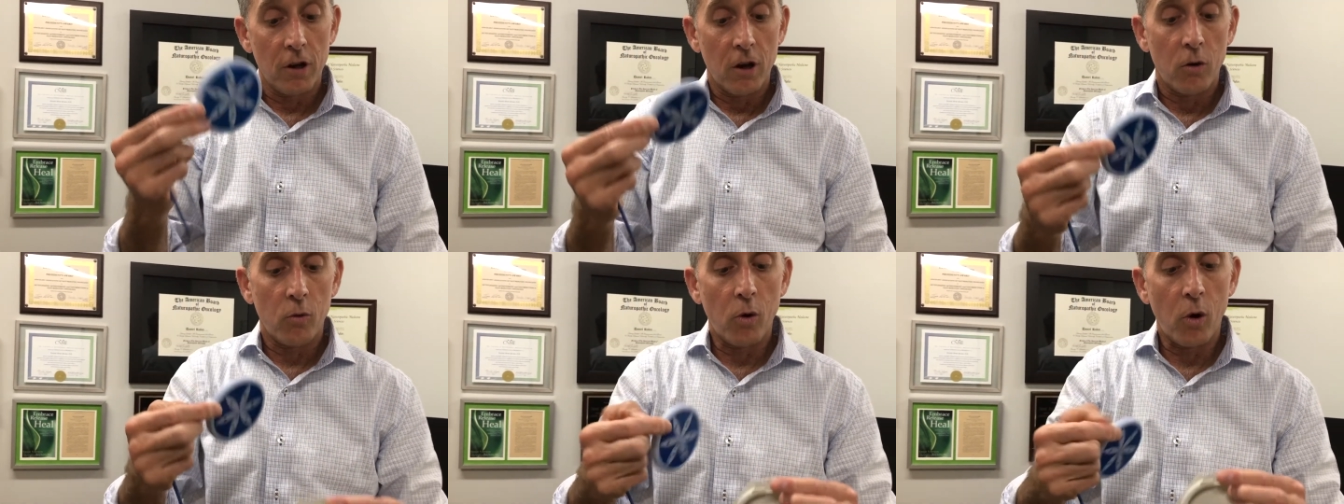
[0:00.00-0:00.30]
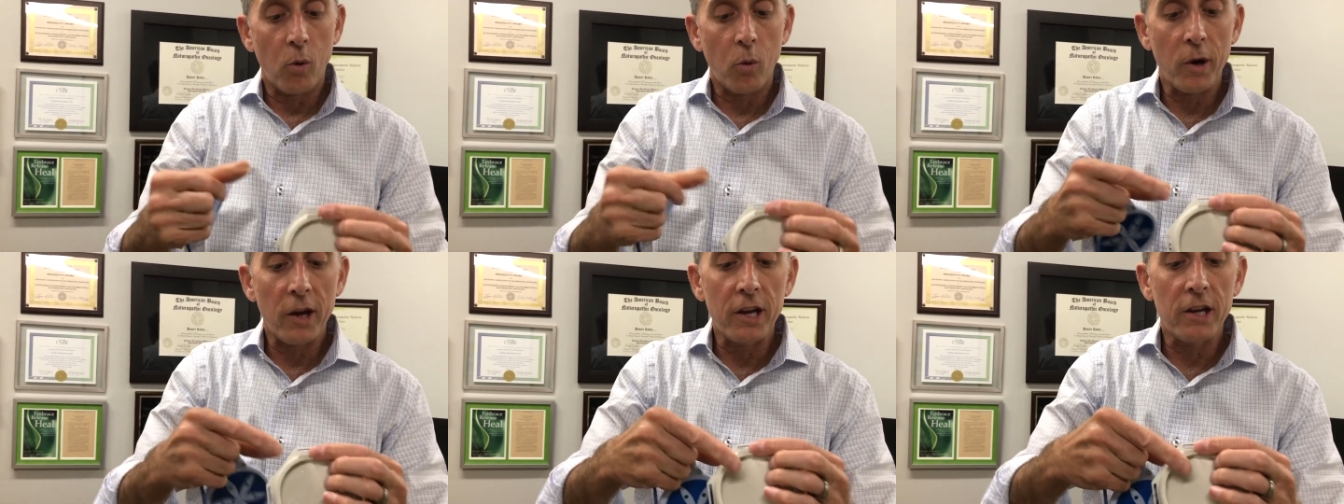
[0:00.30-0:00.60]

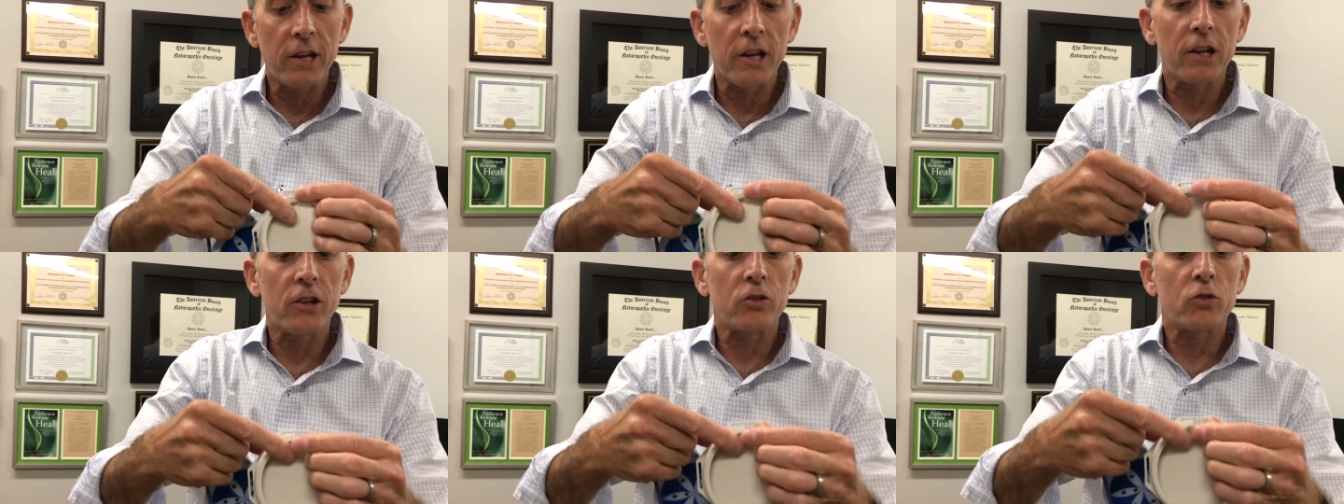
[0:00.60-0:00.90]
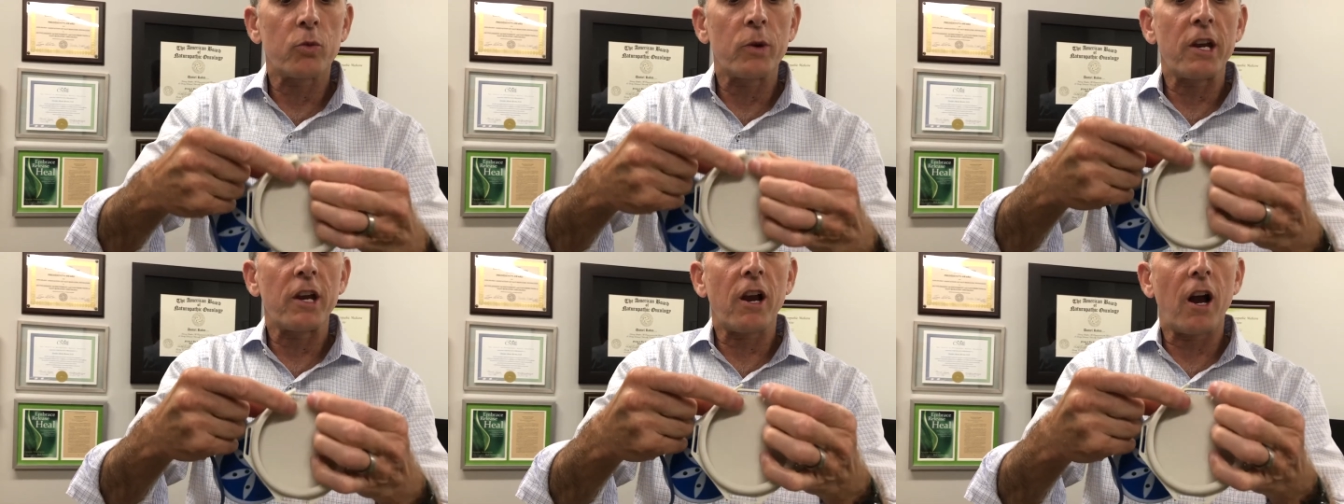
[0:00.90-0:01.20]
what we did is
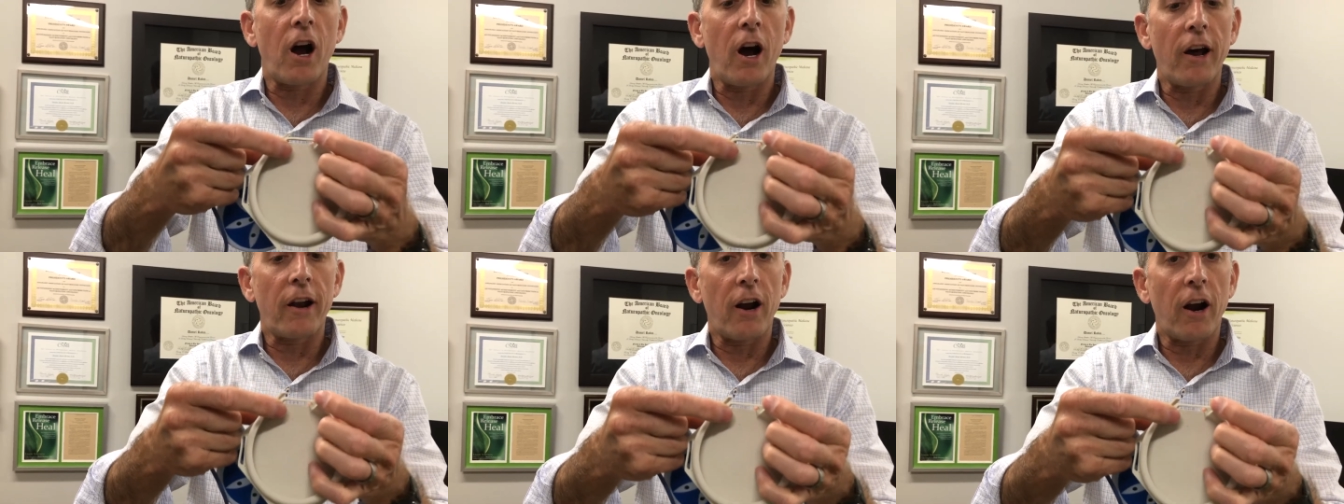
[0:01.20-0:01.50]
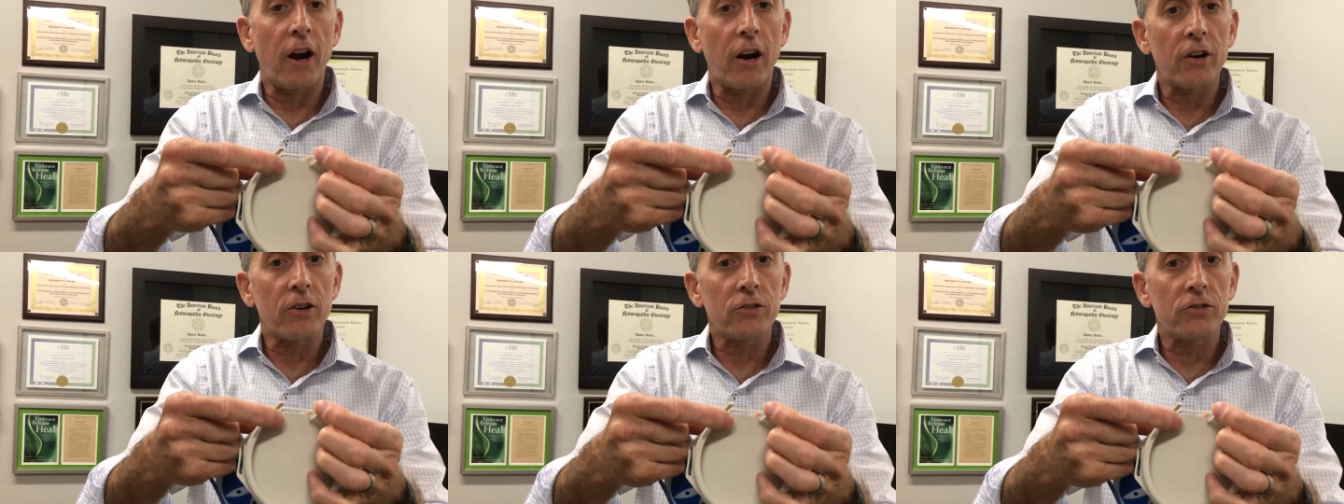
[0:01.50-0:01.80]
we cut
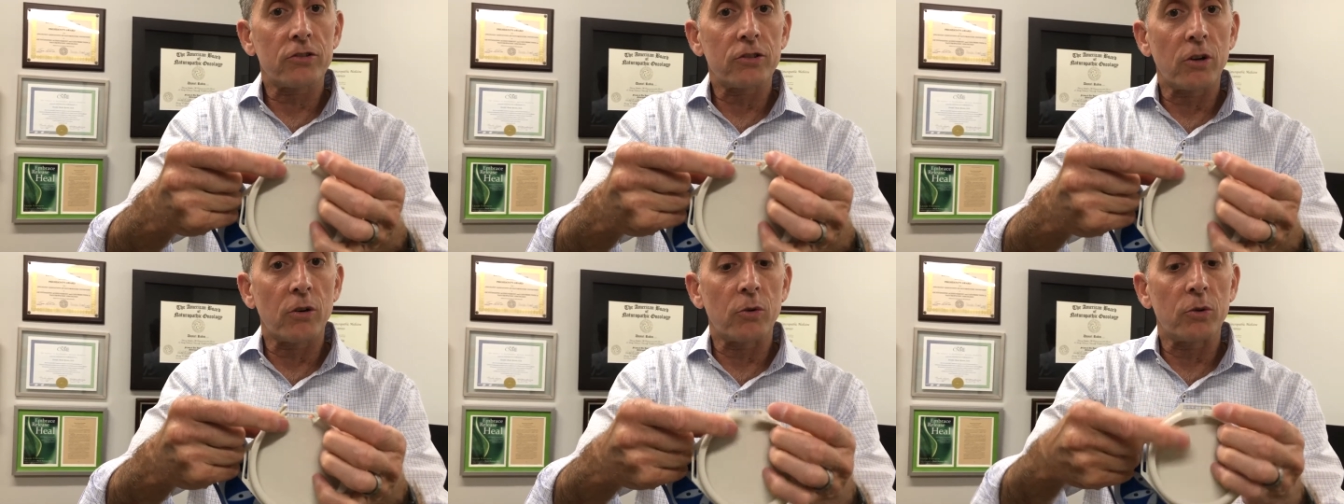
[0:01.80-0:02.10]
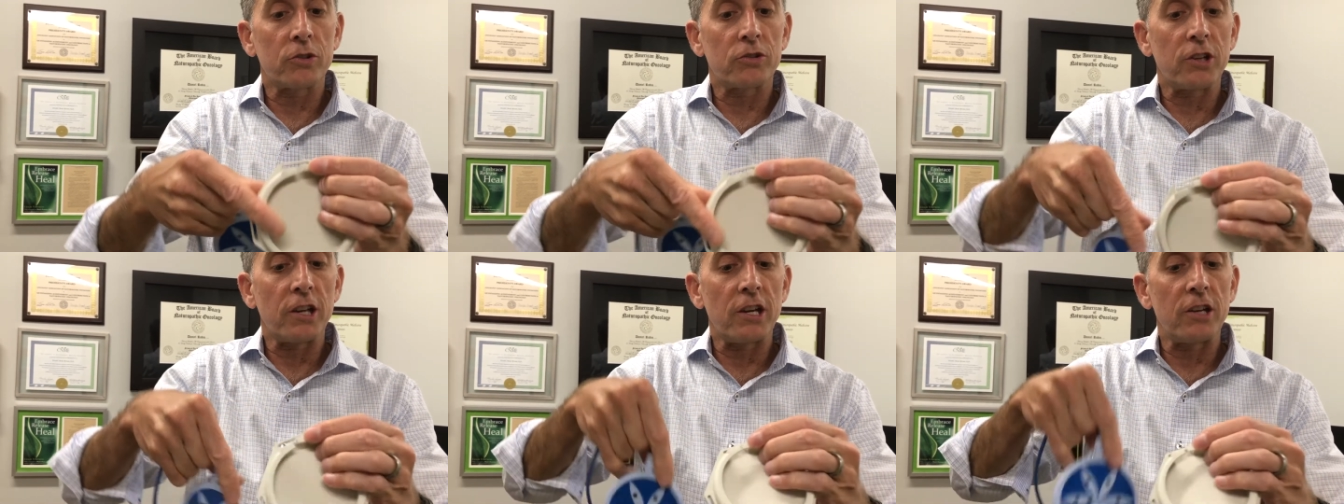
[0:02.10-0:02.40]
ours, so it
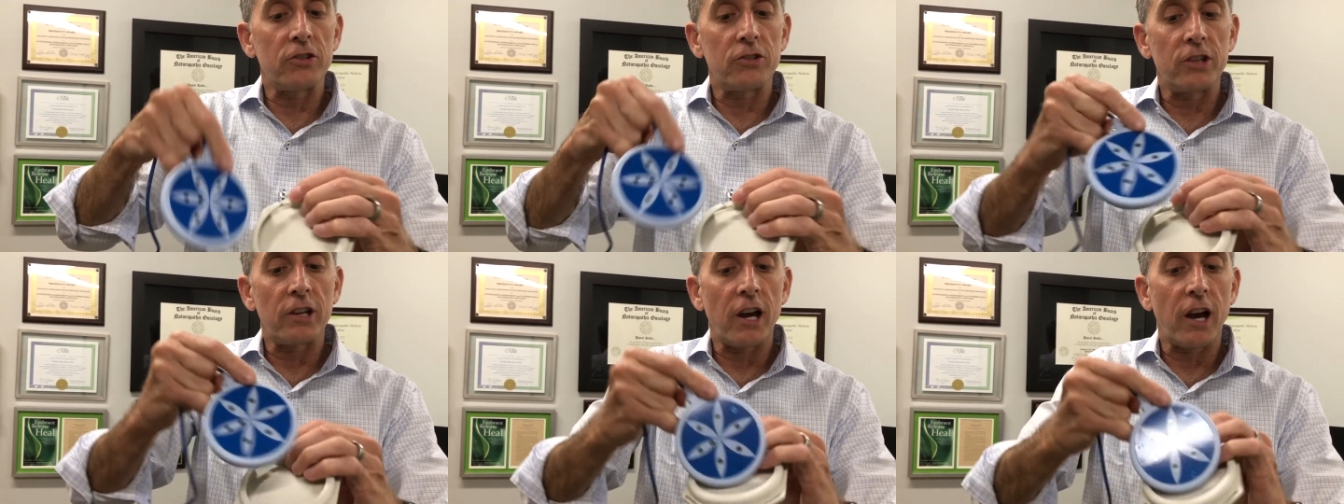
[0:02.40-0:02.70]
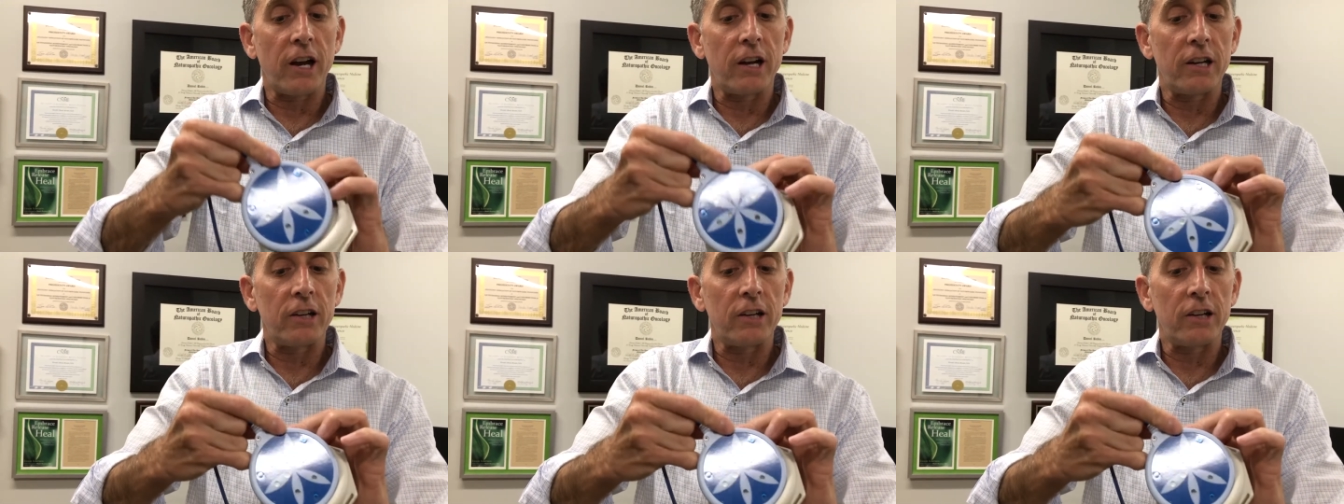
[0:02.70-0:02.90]
was easy on,